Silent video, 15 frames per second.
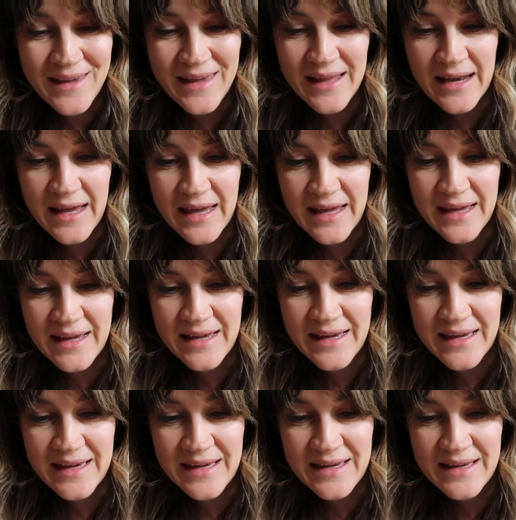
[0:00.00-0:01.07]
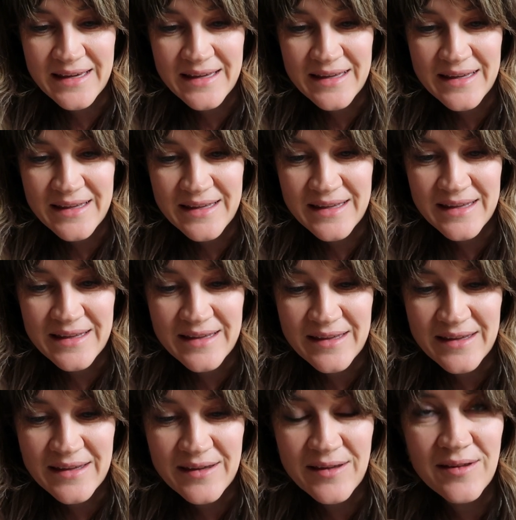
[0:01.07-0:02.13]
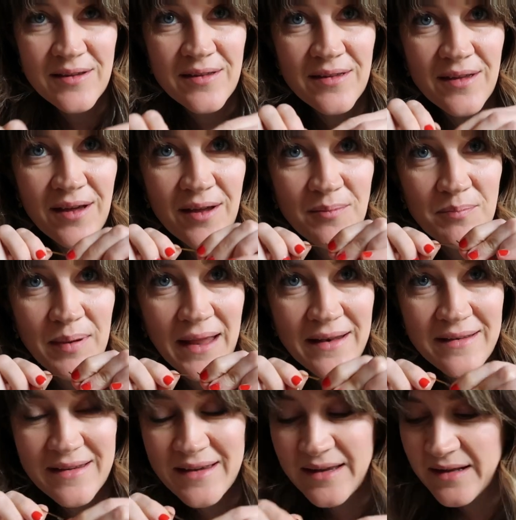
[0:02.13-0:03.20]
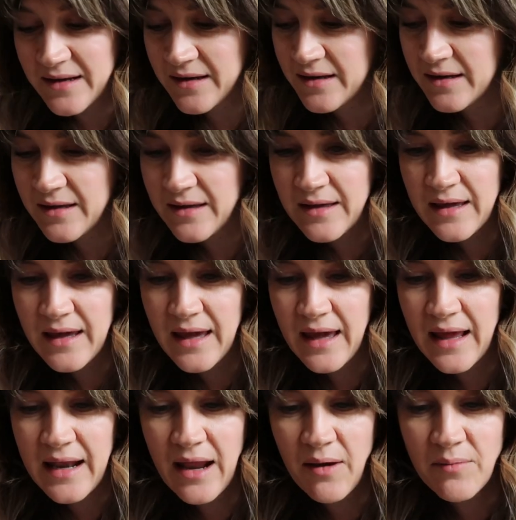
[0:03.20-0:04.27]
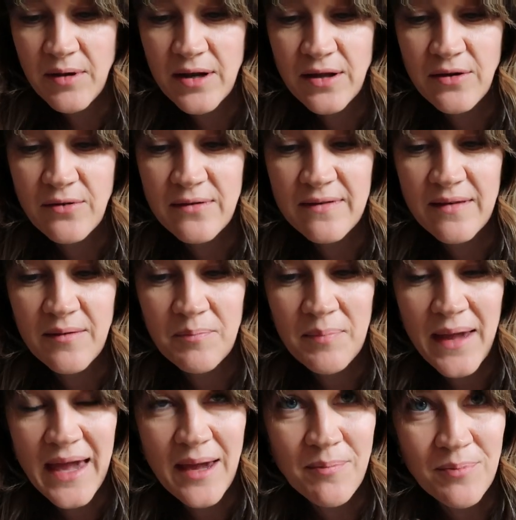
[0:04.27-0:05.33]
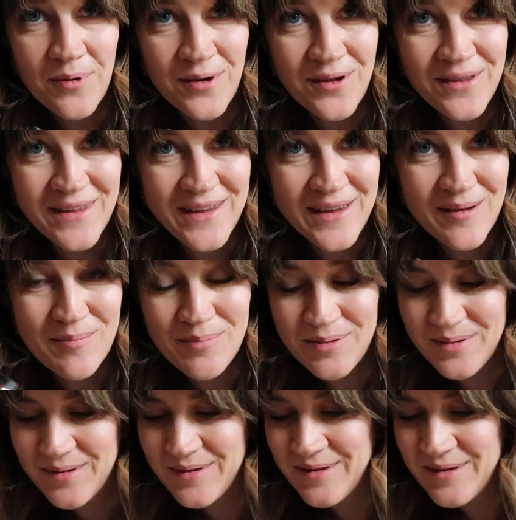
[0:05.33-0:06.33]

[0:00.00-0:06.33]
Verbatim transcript: and I unbent it, and now I'm gonna use the paper clip